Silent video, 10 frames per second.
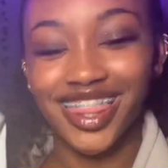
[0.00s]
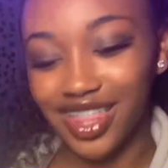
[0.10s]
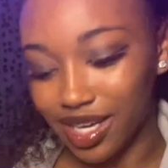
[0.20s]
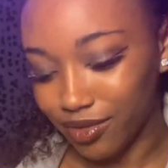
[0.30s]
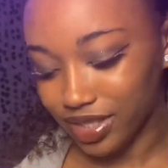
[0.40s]

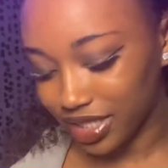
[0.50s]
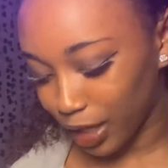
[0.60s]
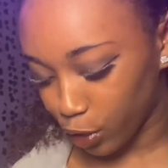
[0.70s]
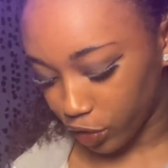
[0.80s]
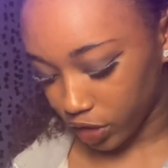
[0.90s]
I'm
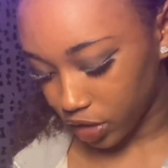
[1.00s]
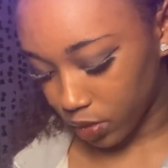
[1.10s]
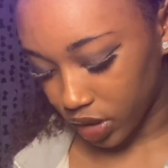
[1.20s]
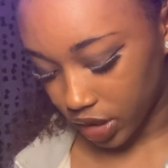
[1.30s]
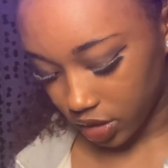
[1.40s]
excited for this
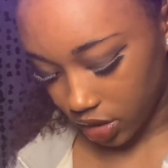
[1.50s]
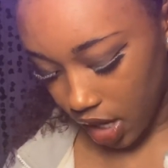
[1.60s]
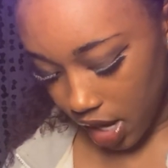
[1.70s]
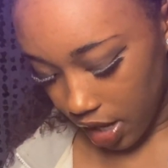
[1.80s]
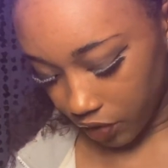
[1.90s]
one
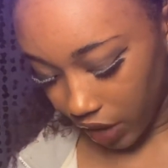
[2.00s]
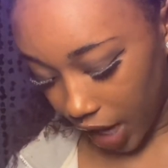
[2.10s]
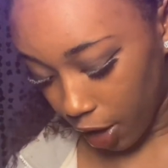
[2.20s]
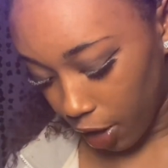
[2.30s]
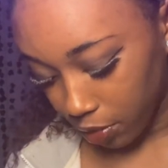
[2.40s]
because I
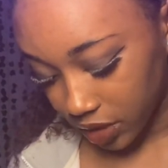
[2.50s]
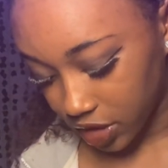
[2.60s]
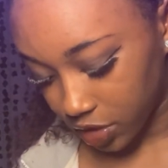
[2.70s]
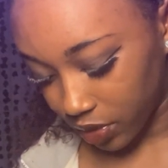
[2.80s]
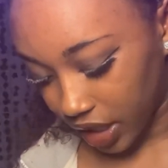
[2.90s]
hope this
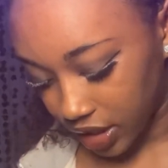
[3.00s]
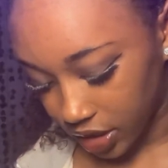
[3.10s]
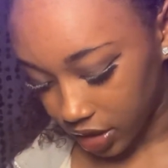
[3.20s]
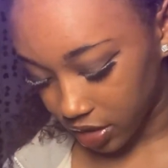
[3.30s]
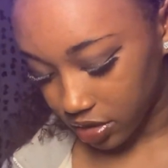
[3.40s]
is what I think
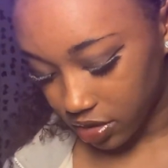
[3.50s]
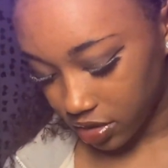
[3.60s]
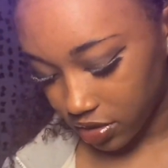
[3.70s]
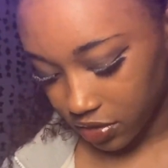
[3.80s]
it is.